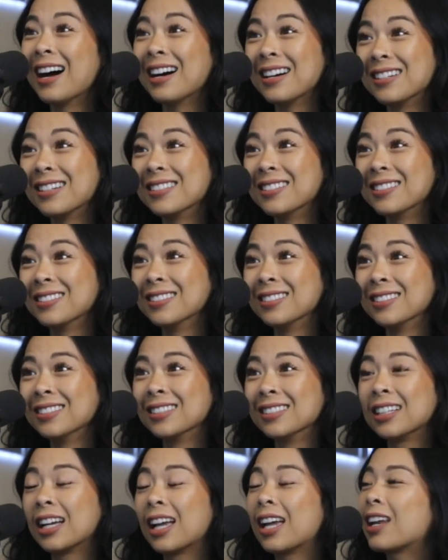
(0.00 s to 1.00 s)

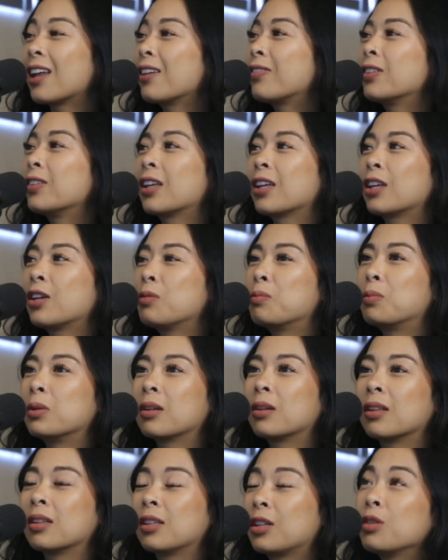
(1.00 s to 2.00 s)
And I feel like
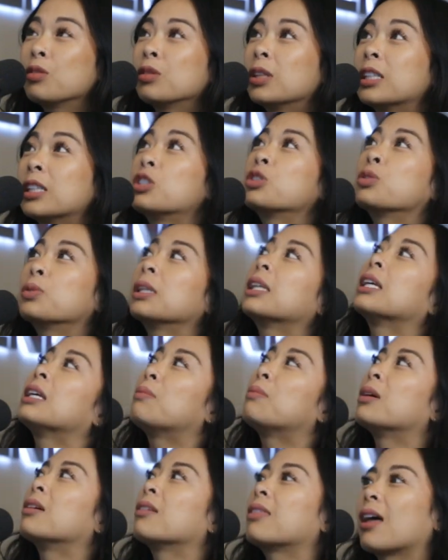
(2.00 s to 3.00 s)
you literally
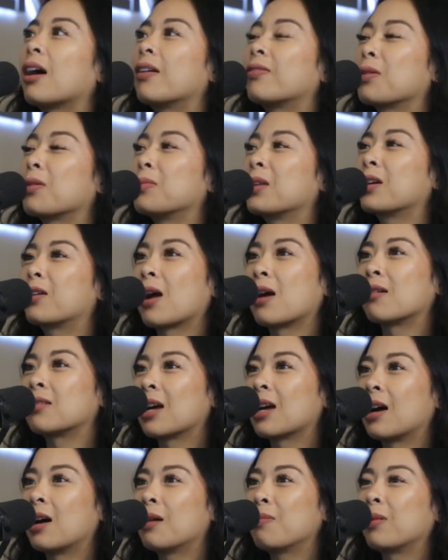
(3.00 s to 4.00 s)
built that from the ground
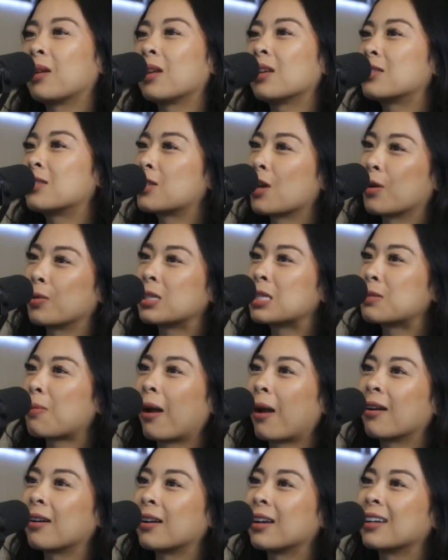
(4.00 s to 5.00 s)
up, and it's so
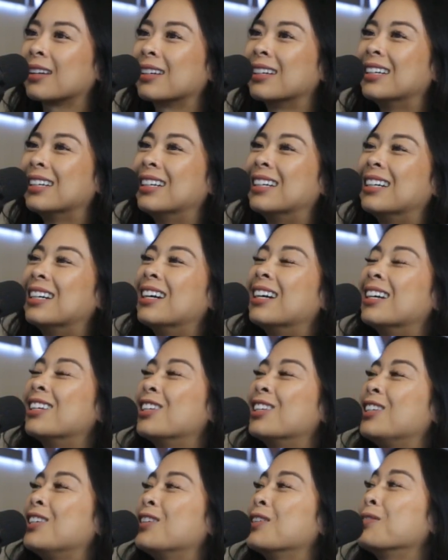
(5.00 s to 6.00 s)
inspiring.
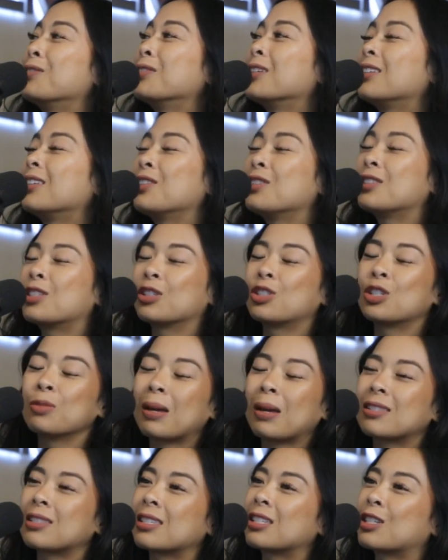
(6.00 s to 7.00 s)
She
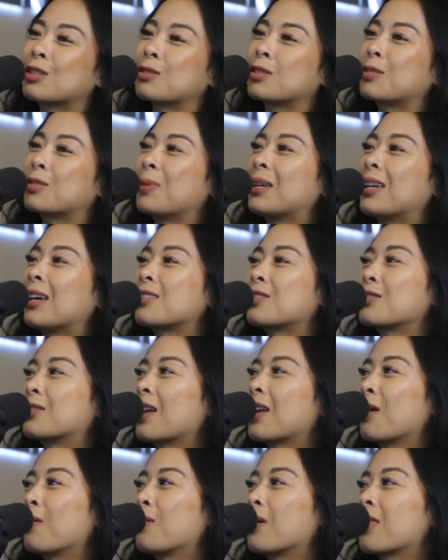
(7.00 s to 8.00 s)
messages me
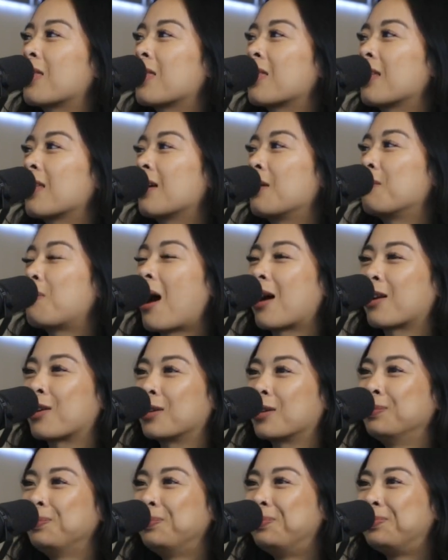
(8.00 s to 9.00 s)
yesterday with
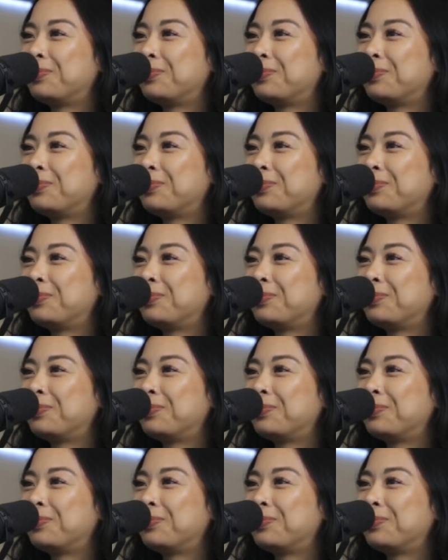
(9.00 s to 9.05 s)
pattern.